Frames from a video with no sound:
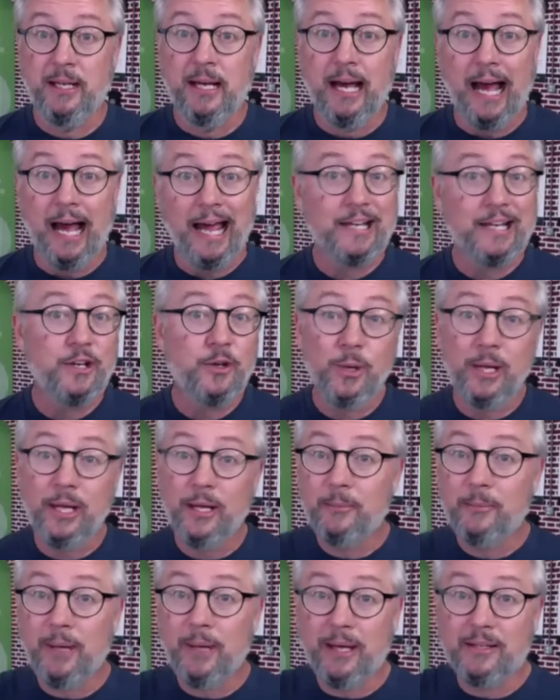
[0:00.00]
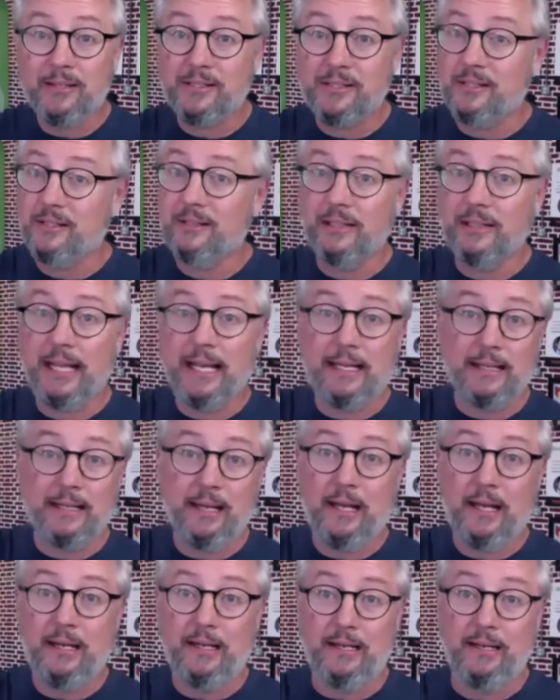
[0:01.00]
I knew him as the late
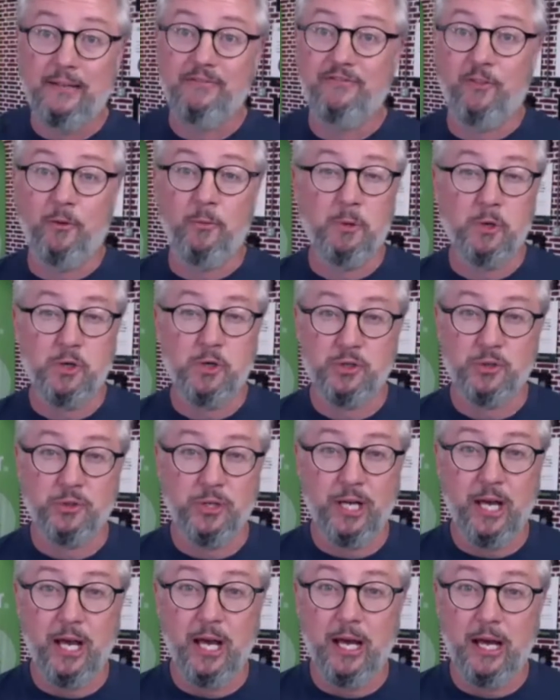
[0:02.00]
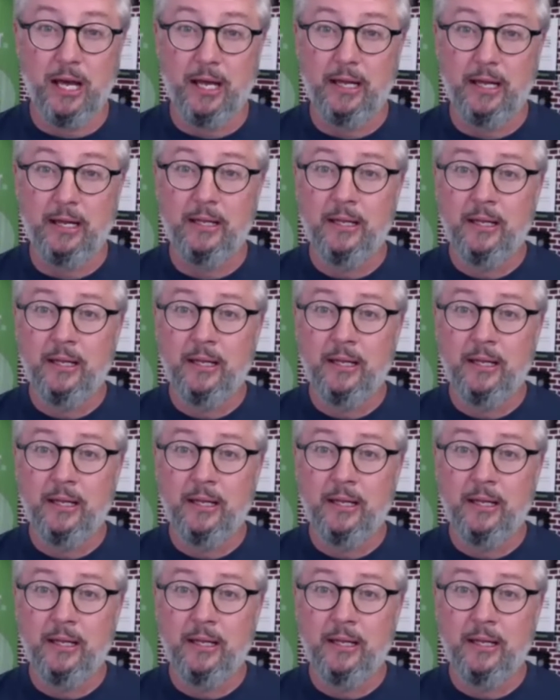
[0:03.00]
night infomercial guy